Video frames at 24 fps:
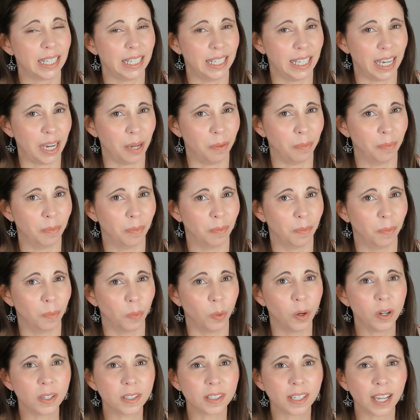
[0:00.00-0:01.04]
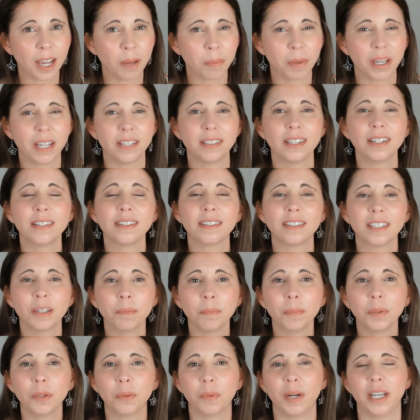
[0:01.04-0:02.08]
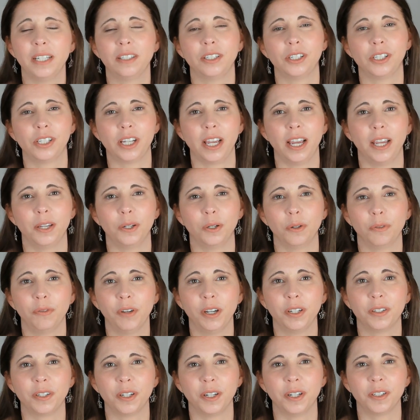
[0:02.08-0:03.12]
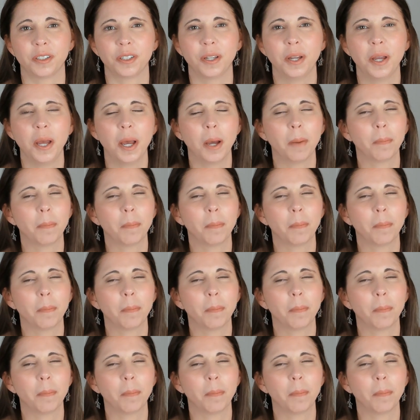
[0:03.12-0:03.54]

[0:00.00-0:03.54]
Yep, WhatsApp is a simple way to share your photos,